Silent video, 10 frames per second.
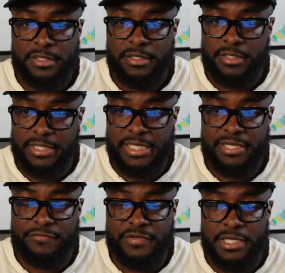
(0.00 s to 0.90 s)

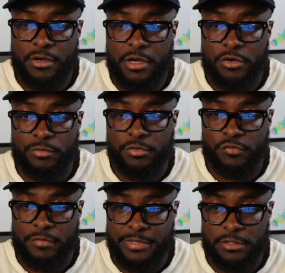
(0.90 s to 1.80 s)
Again, VOO
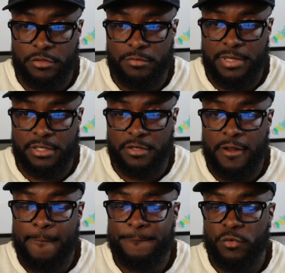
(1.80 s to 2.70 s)
performing a little better.
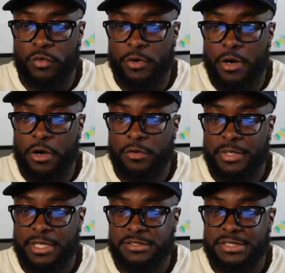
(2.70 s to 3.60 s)
We'll go all the
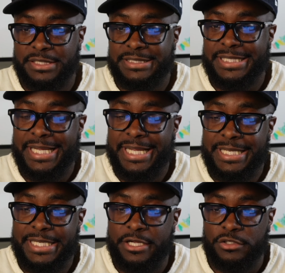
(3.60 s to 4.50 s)
way out to the
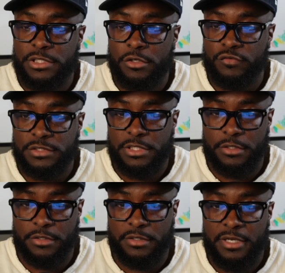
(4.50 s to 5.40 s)
10-year total
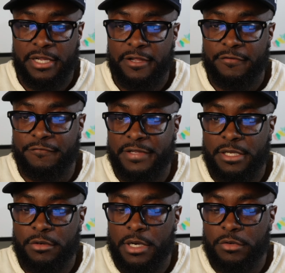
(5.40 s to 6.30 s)
return.
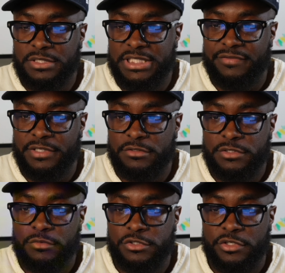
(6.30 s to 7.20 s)
VOO is giving you
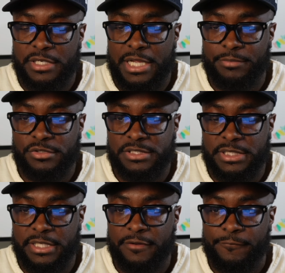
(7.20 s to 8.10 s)

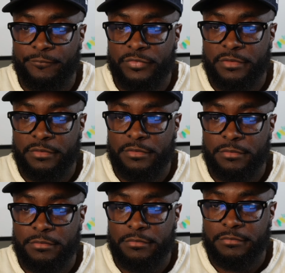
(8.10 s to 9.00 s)
209%,
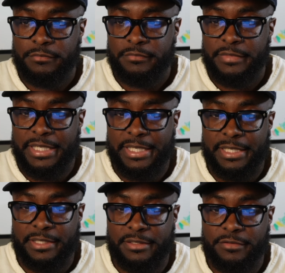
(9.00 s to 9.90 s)

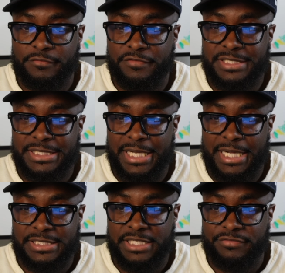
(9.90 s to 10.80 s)
and
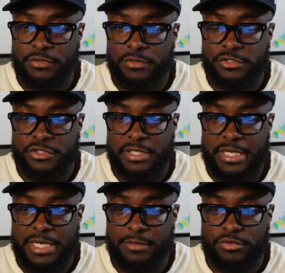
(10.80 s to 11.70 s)
VTI is giving you
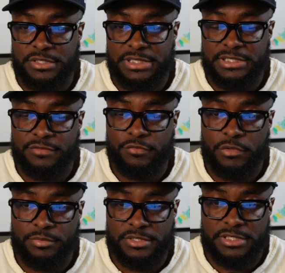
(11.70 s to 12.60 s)

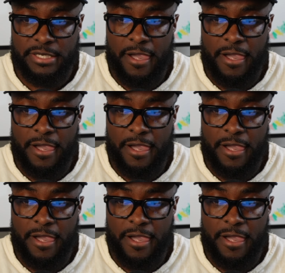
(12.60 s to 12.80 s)
189.64%.